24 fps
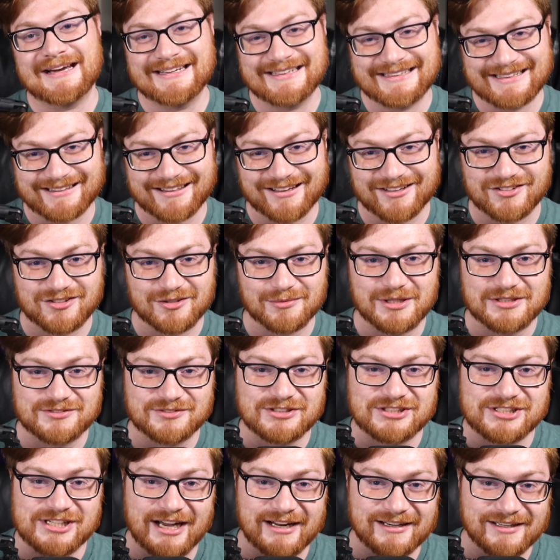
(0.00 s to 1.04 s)
Thanks so much for
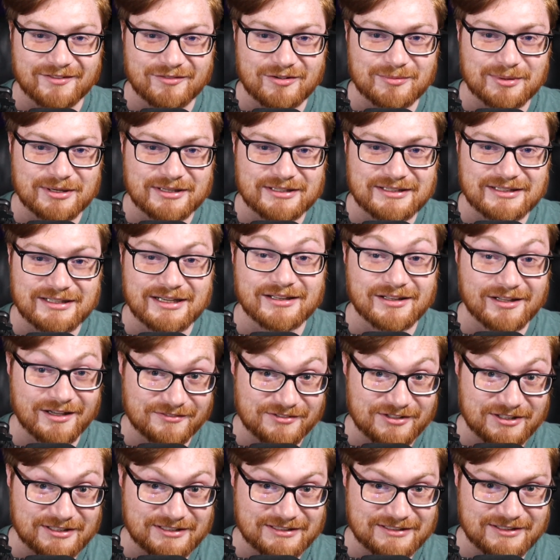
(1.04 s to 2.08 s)
chatting, everybody. I love
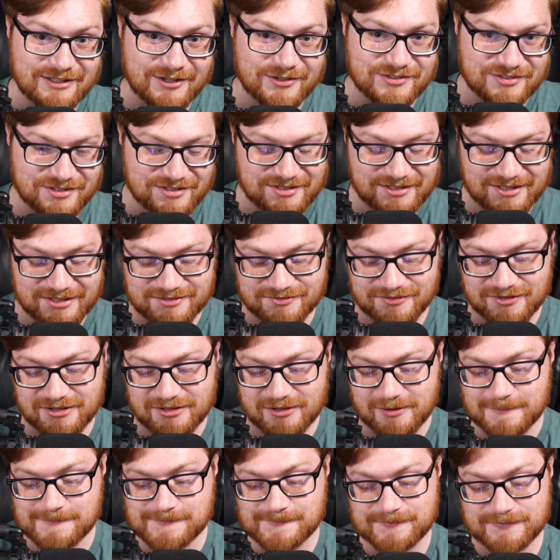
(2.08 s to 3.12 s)
you. I'll see you in the next
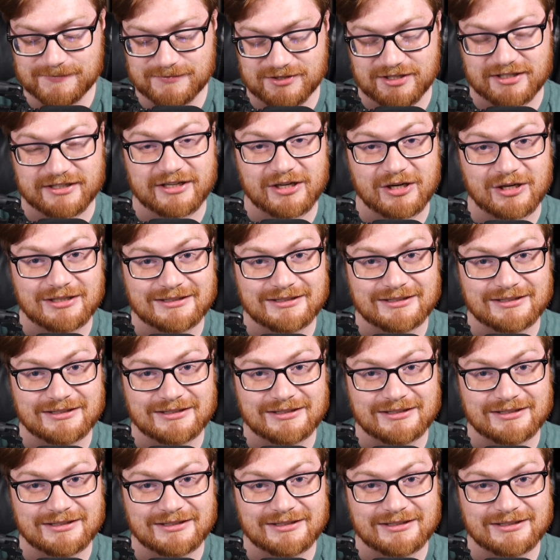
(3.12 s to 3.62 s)
video. Take care.